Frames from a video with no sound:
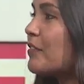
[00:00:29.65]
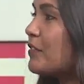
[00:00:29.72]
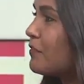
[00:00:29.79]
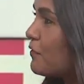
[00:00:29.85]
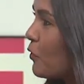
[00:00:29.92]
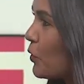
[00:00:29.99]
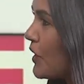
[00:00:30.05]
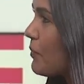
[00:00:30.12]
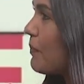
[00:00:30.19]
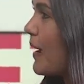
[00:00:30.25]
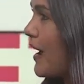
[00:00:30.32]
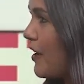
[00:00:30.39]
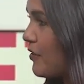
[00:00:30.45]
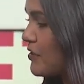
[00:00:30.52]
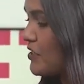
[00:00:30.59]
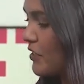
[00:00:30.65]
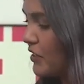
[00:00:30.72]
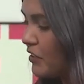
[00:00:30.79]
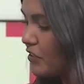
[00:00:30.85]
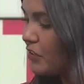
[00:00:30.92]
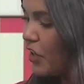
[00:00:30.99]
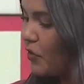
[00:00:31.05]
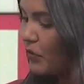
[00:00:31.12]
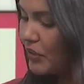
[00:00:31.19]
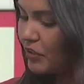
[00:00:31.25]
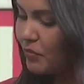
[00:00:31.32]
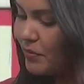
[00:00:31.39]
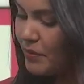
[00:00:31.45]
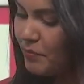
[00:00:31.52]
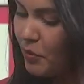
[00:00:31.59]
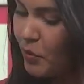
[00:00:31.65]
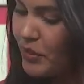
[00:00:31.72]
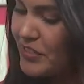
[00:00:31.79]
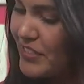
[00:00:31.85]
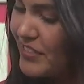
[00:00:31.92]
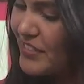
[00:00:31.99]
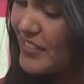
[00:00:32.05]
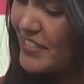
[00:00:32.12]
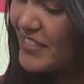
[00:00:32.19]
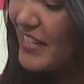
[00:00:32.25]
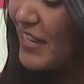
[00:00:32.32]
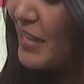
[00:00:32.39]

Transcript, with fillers: and 40 40 pounds, so he'll grow a little bit more into these